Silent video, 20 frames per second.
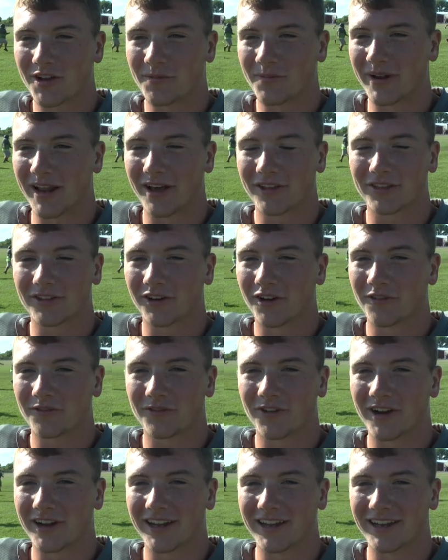coming out there on
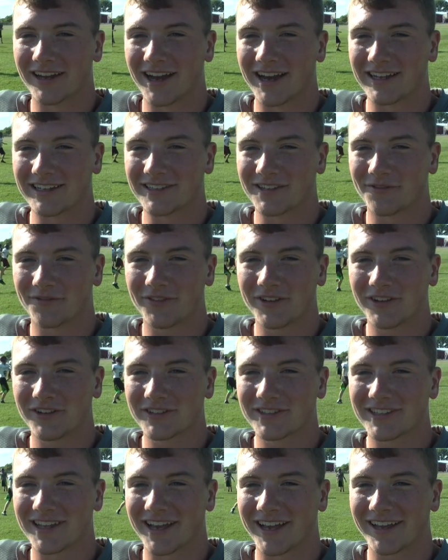Friday nights. It
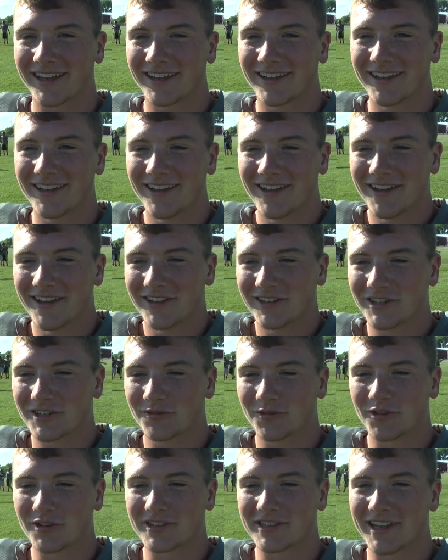feels like, just for a